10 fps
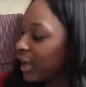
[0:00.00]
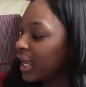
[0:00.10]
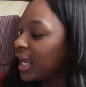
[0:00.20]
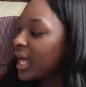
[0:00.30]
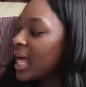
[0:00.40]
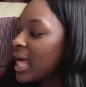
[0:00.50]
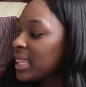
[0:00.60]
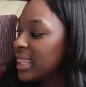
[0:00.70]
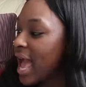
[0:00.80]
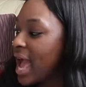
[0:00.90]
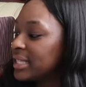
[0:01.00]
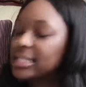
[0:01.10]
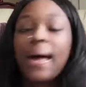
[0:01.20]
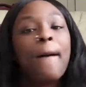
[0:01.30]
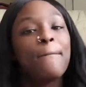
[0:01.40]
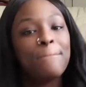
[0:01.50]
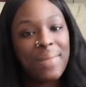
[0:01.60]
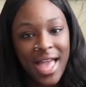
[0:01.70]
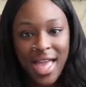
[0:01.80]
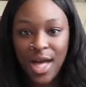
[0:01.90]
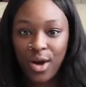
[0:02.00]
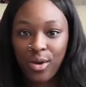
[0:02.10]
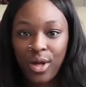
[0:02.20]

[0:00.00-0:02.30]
ring that bell.